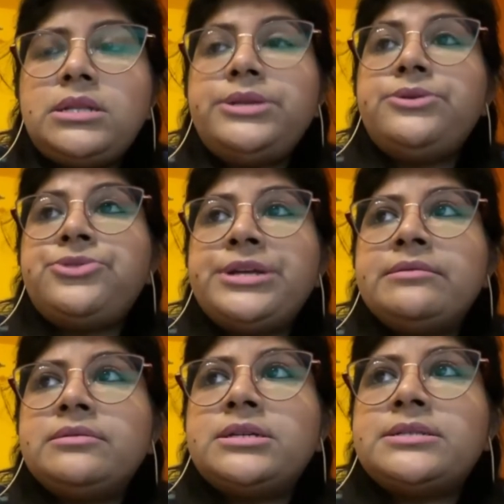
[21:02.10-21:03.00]

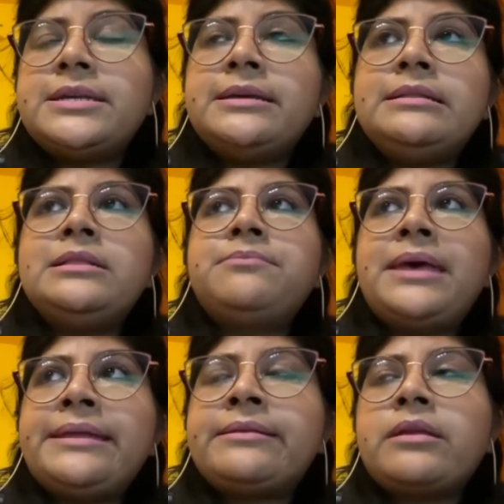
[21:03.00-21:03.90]
luring the single
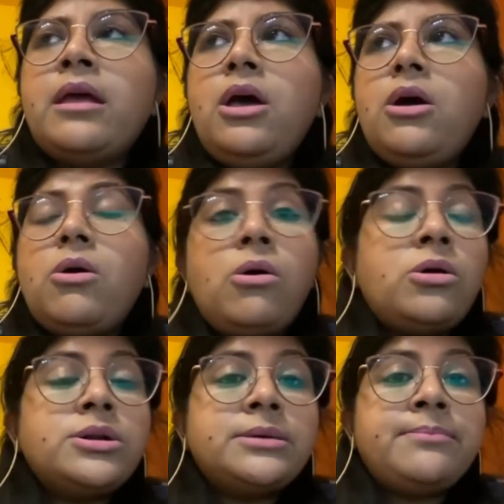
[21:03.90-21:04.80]
men
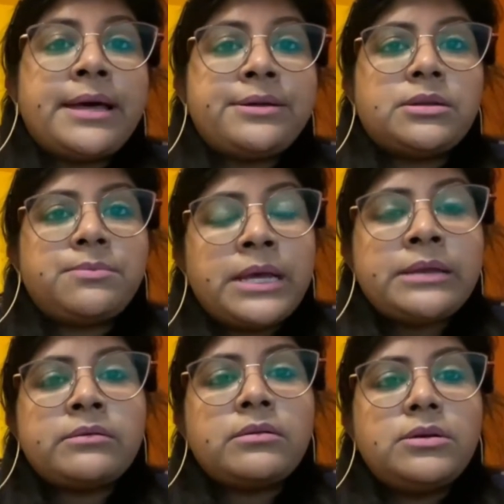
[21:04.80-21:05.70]
or the married
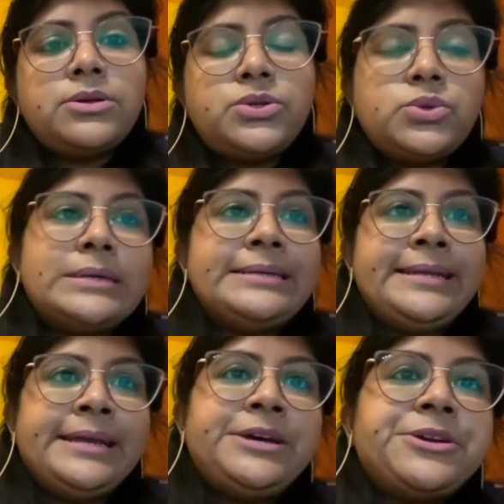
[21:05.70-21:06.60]
men to her
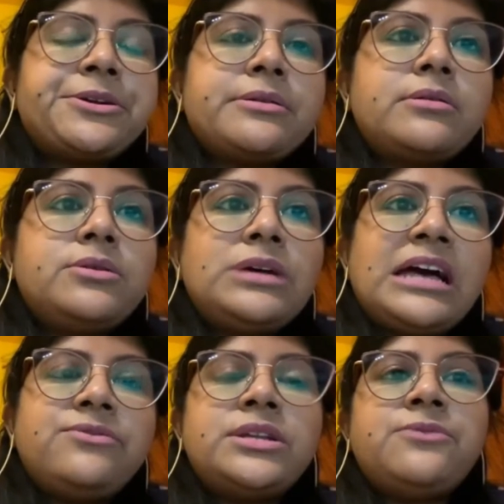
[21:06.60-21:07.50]
lair to
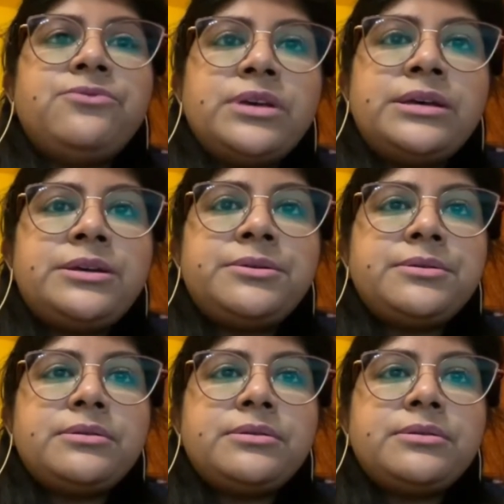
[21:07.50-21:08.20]
have an affair,